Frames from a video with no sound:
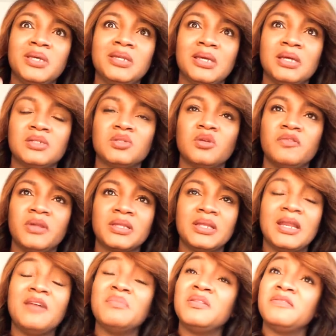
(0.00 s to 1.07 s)
and stuff like that,
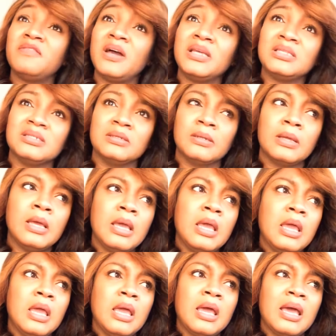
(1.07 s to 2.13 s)
I've been fighting.
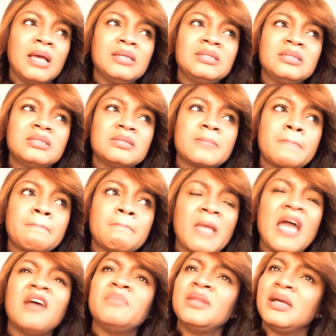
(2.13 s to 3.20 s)
And I
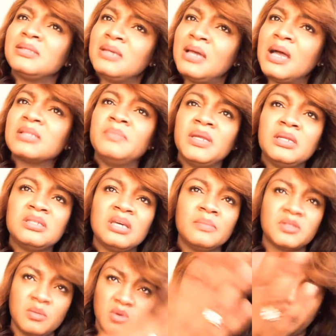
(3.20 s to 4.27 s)
have been attacked many times.
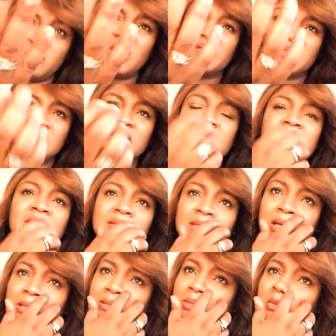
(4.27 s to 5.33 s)
Some of you have seen this
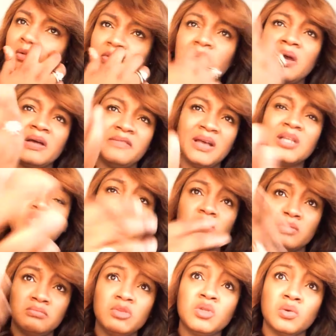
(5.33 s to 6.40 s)
attack. Some of you have had to,
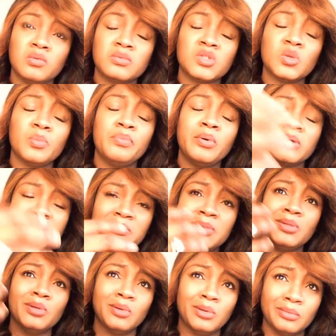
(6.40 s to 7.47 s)
support
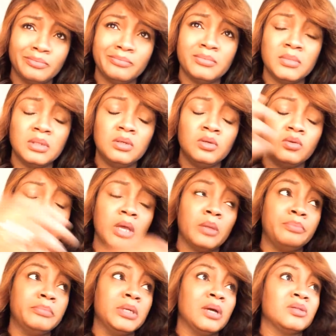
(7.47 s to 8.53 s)
me or,
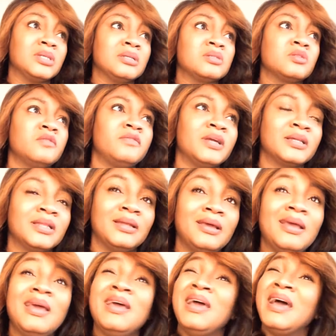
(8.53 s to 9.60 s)
help me out and stuff like that.
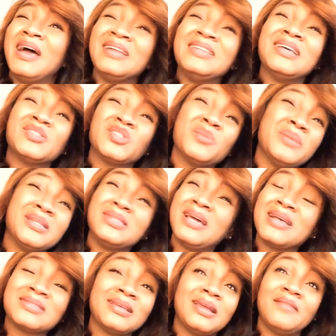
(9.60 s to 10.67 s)
And there are some
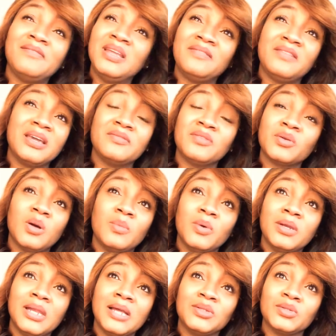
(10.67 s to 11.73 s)
attacks that I've never even come
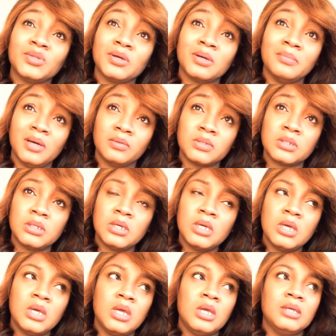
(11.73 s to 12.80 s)
online to talk about.
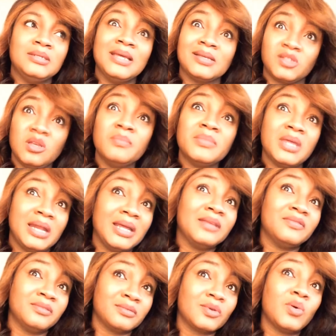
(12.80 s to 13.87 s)
There are some that are
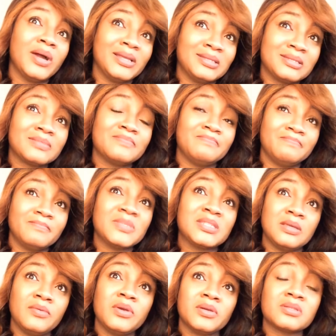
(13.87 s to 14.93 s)
even quite
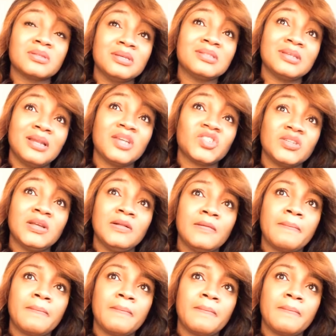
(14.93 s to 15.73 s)
serious, international,